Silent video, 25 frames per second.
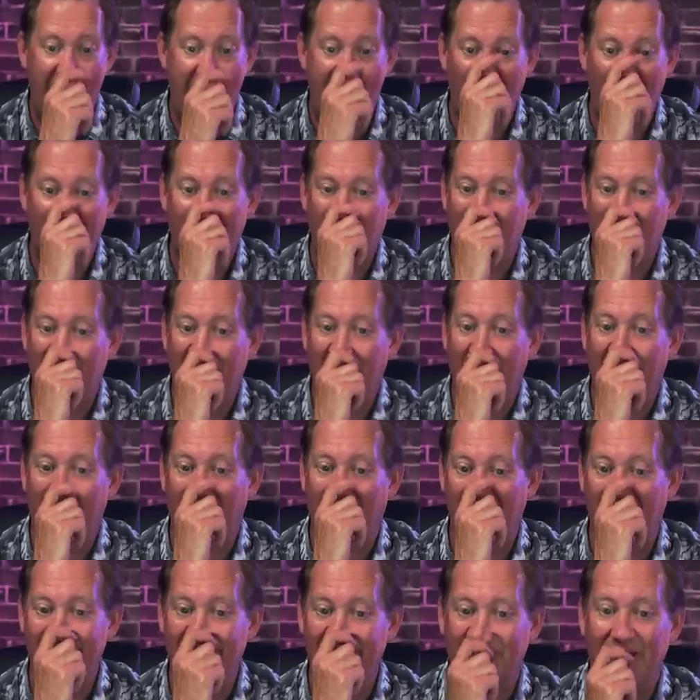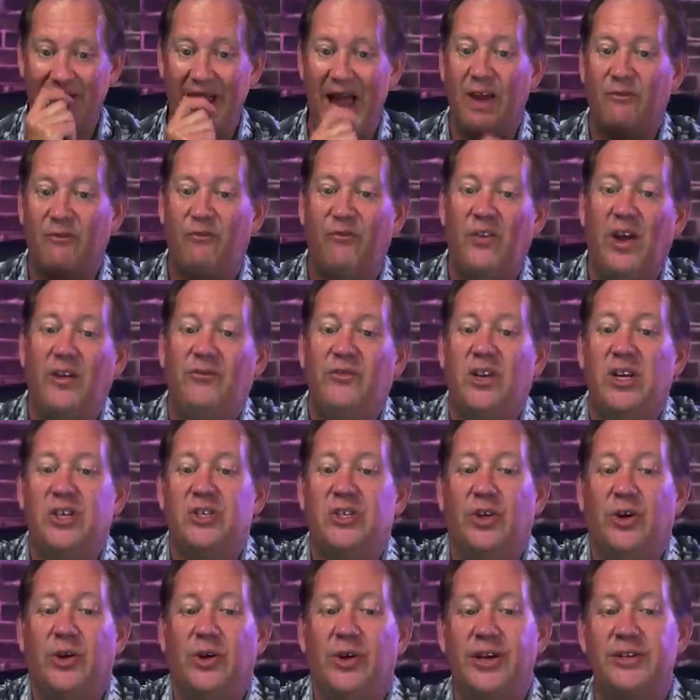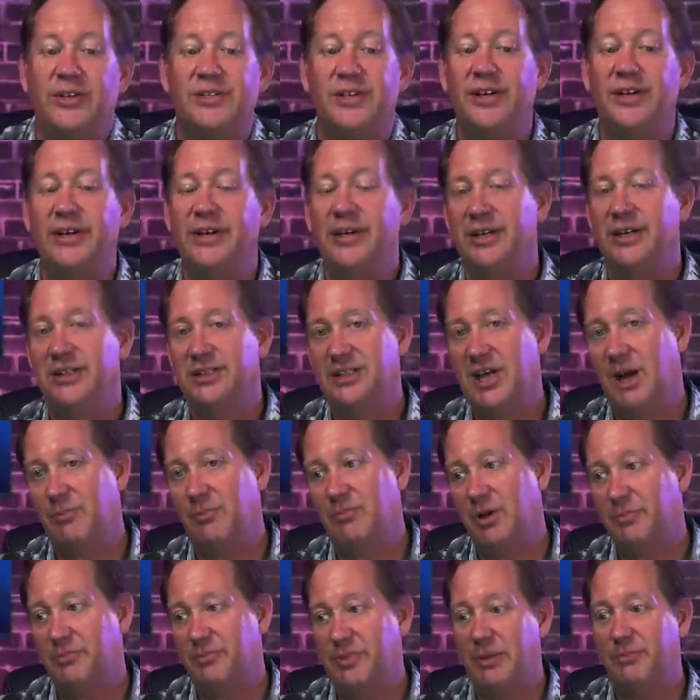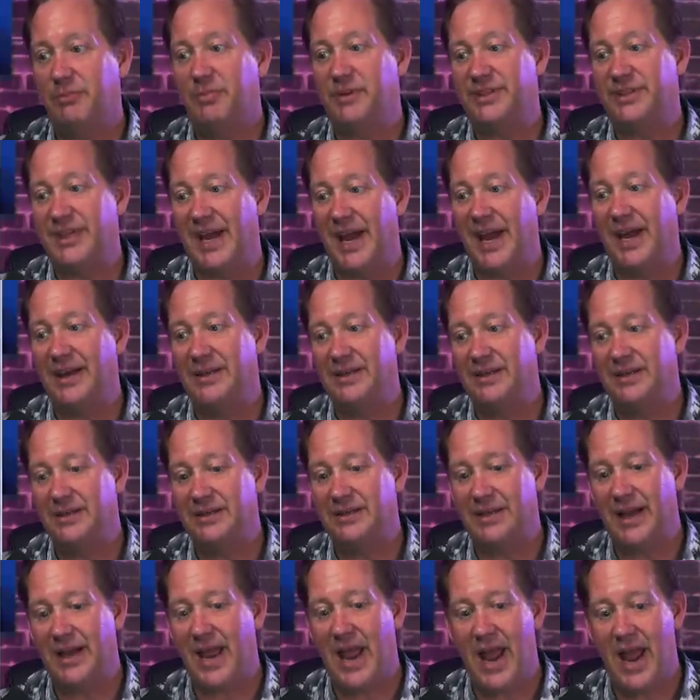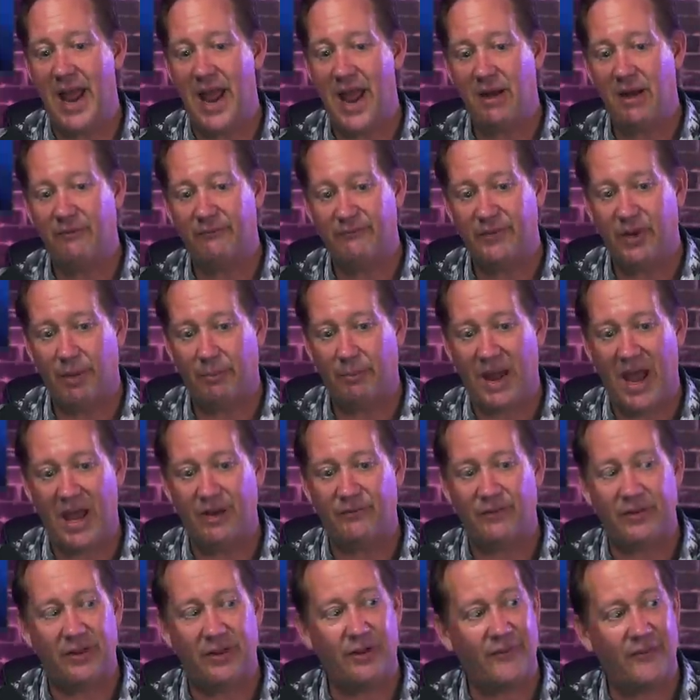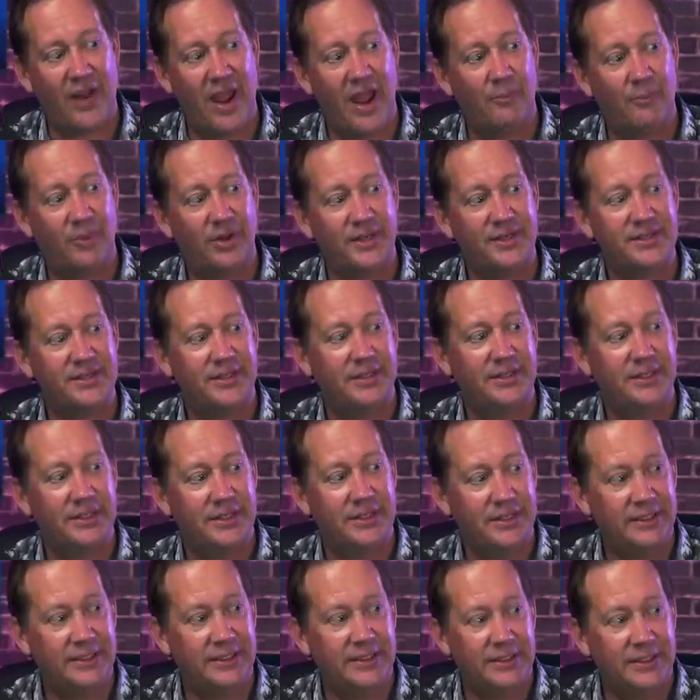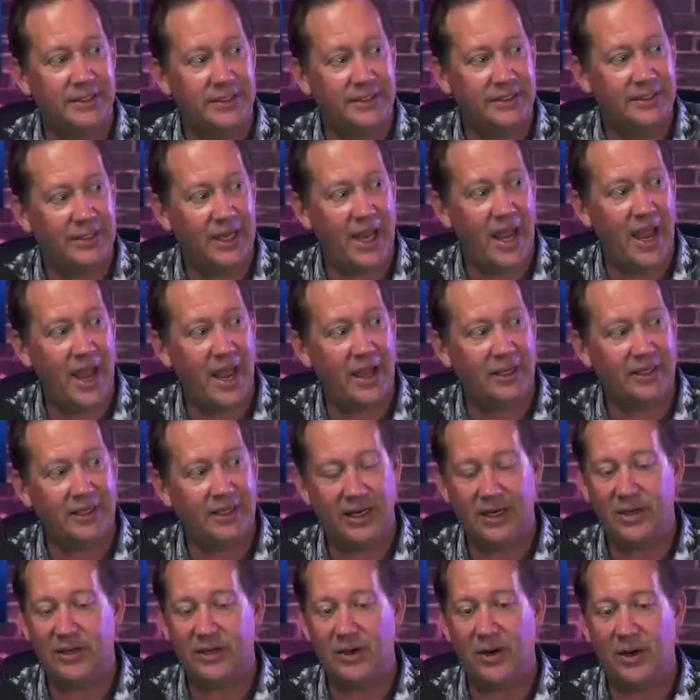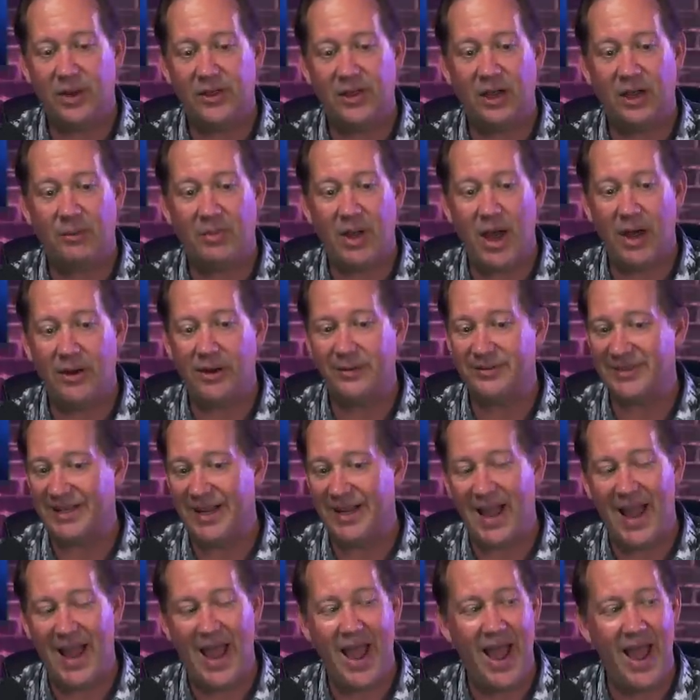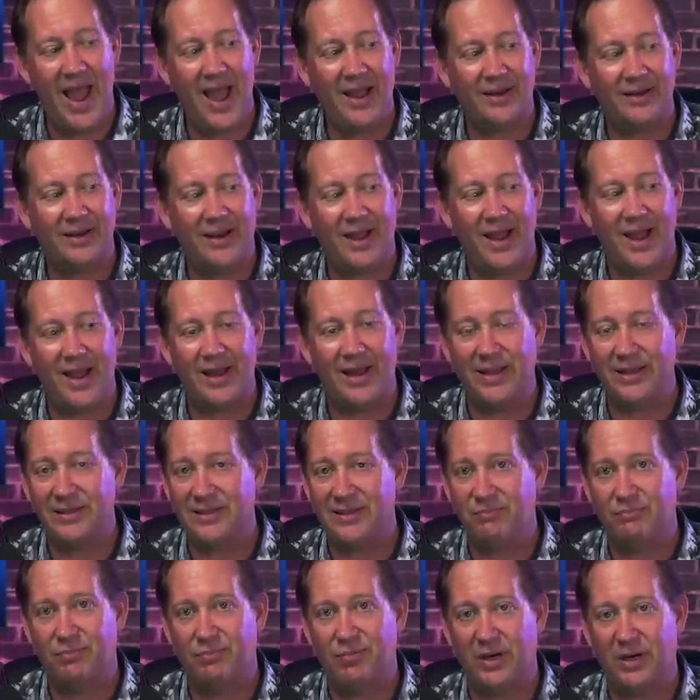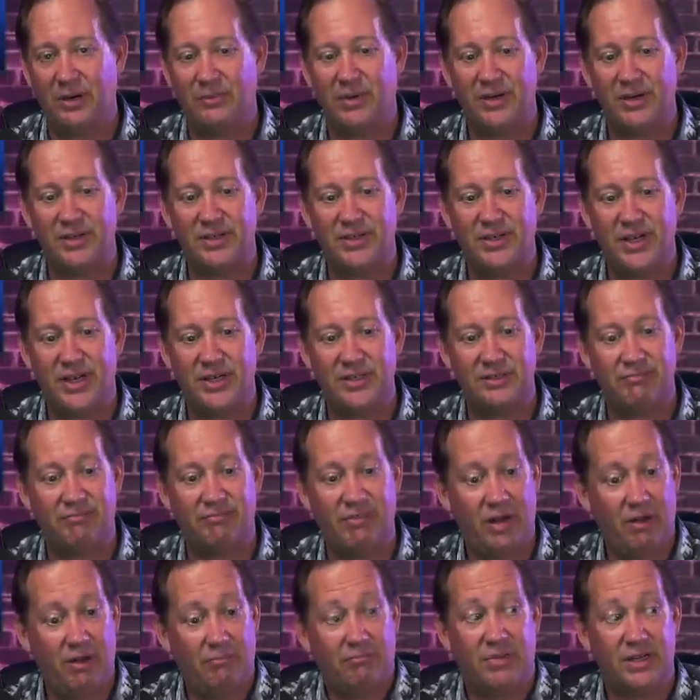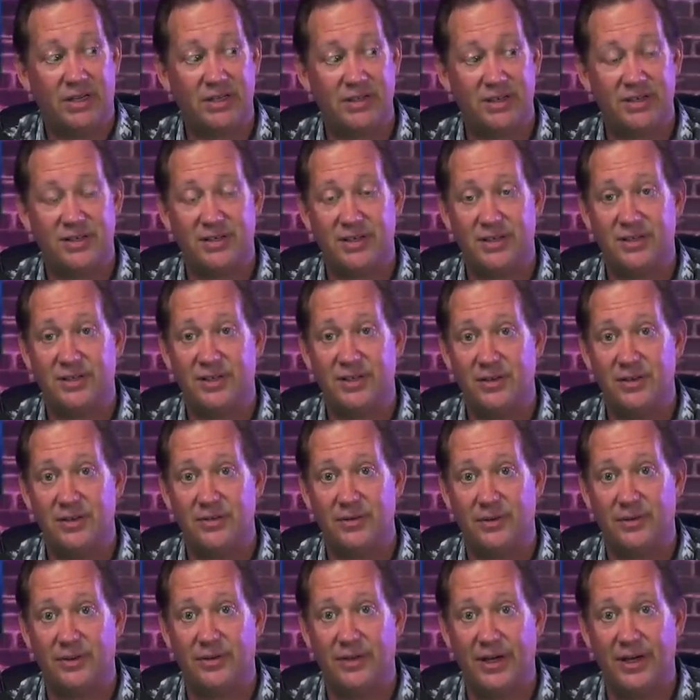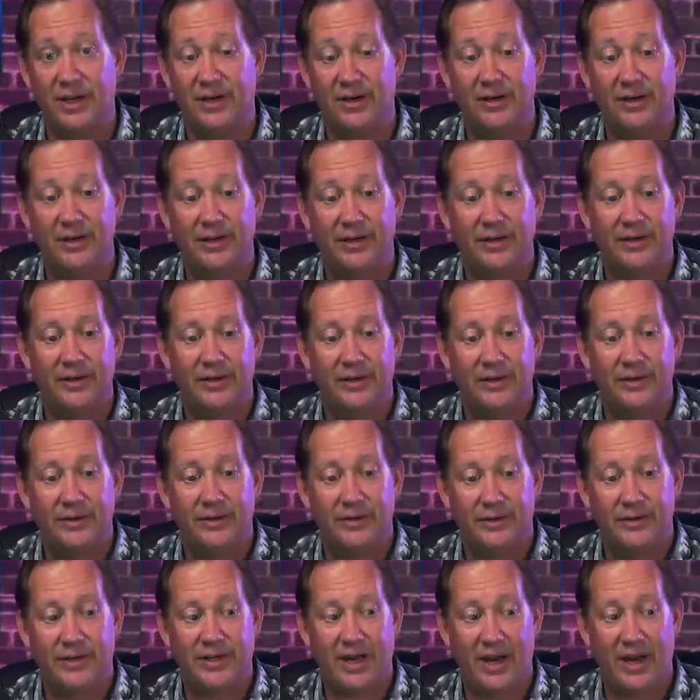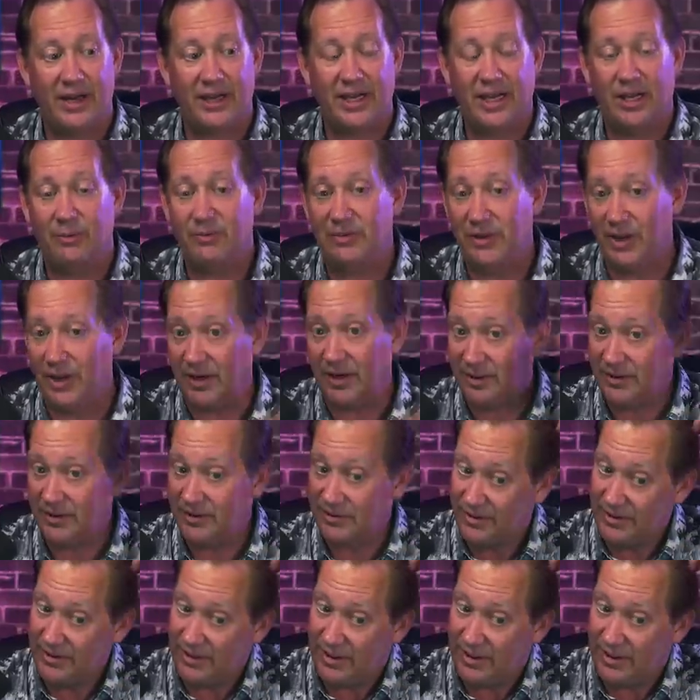Oh, pretty good. Had 50 shootings. Couple of people dead. Yeah, feel bad for their families. Yeah, you gonna do anything about it? Nah, it's pretty much just, yeah, business as usual here. You gotta keep the